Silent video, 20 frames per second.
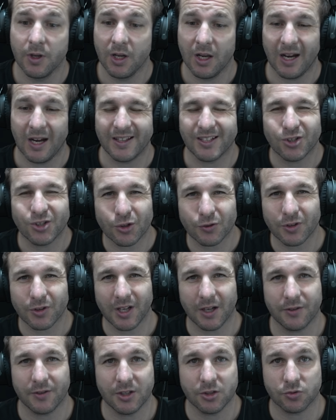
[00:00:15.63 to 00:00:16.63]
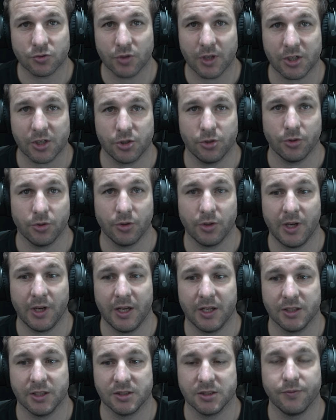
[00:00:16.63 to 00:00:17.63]
and they don't really have any direction on how
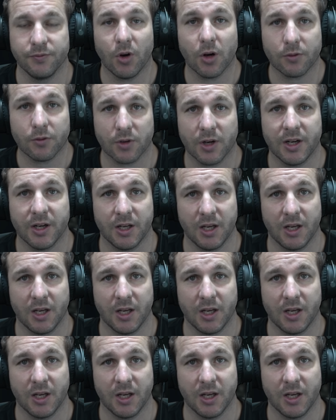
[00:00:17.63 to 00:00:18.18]
to survive a raid